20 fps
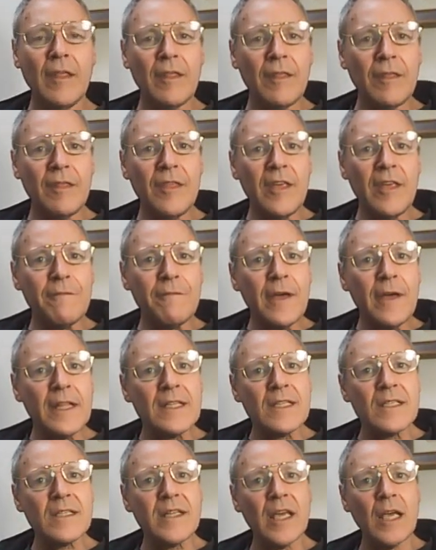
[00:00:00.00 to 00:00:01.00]
The
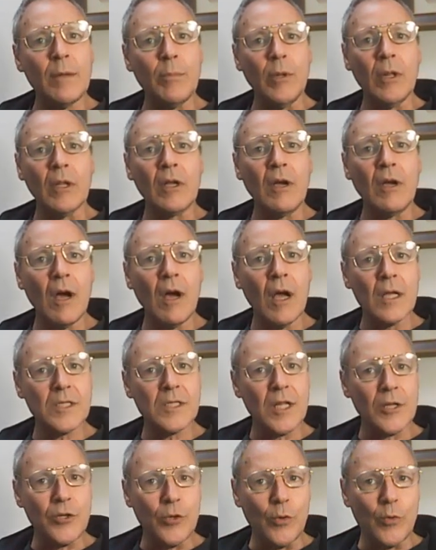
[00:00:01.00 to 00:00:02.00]
events table
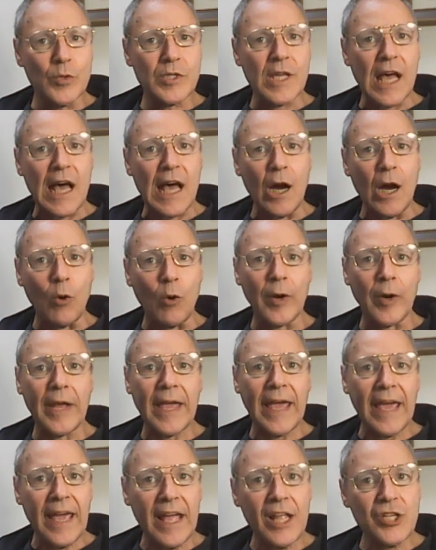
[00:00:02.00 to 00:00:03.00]
constitutes our
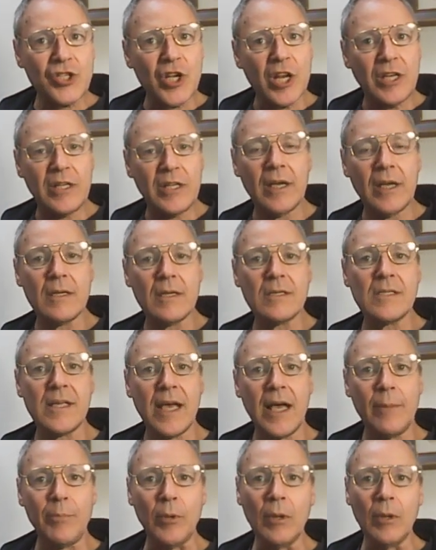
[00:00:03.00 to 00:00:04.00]
age data
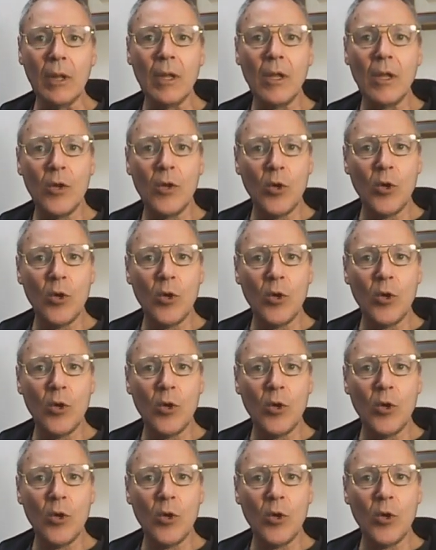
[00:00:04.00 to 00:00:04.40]
sample.